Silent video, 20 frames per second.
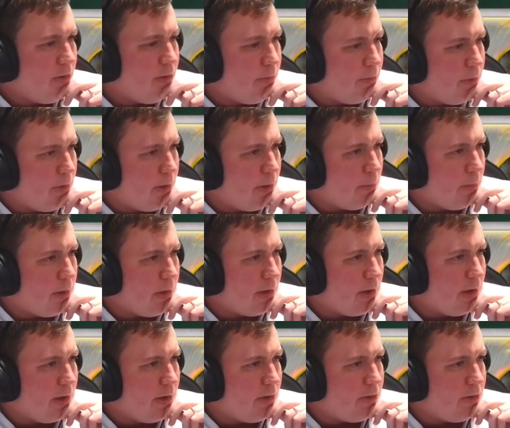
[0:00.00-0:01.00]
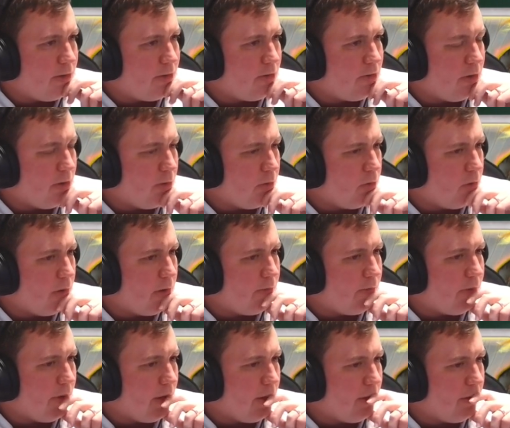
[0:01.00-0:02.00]
but then we die to the Sheldred
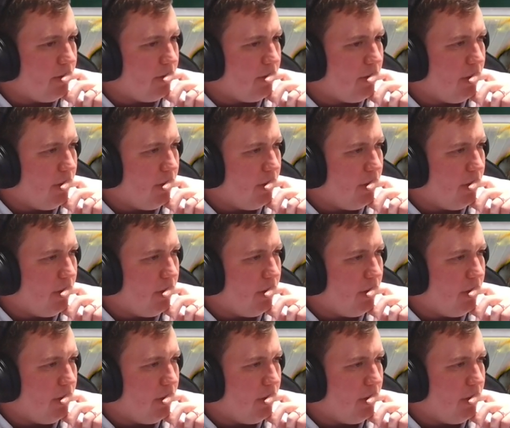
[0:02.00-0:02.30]
effect.